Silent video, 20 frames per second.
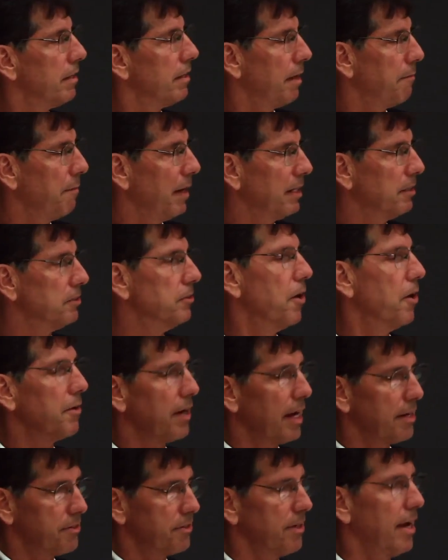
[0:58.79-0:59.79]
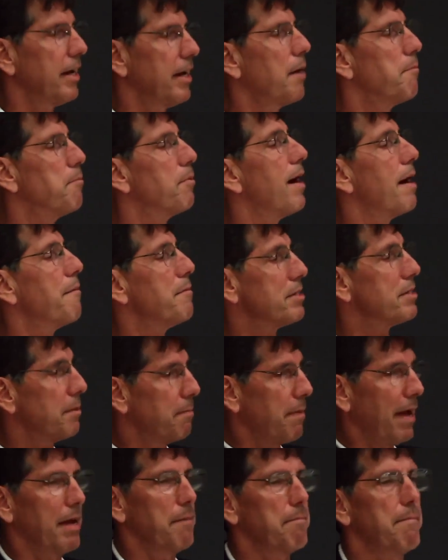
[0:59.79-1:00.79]
They make a loan, I sign, I promise
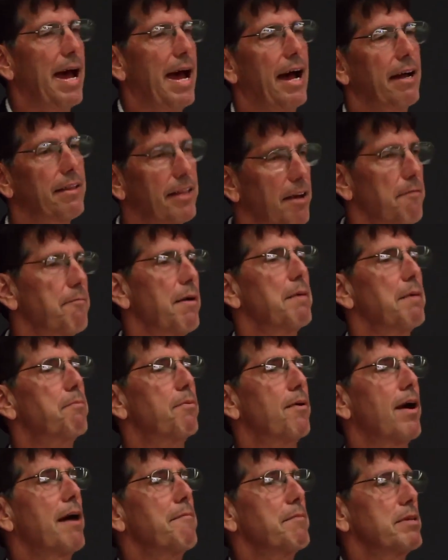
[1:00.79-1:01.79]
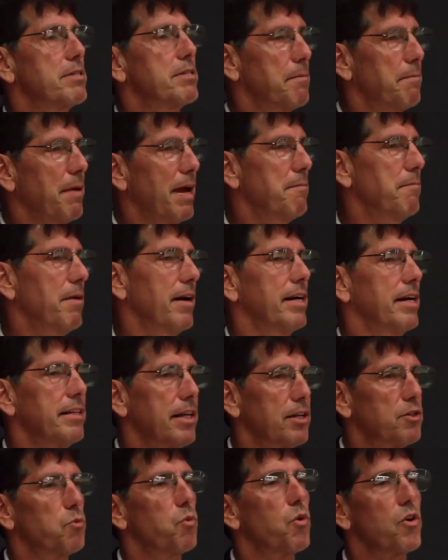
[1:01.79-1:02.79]
to pay it back. They have my promise to pay money.
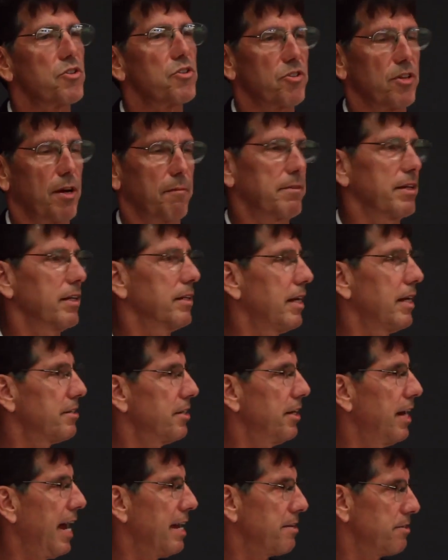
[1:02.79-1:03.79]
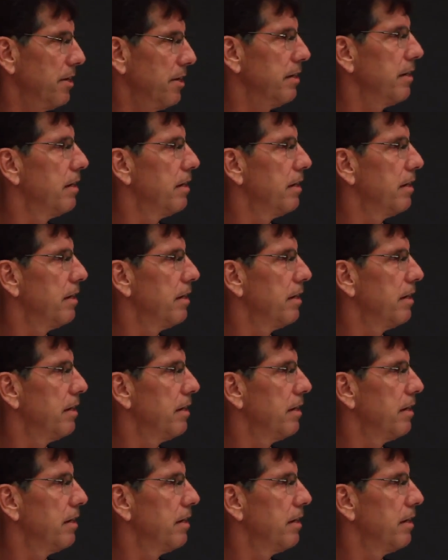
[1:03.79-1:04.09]
That's worth something. That's an asset.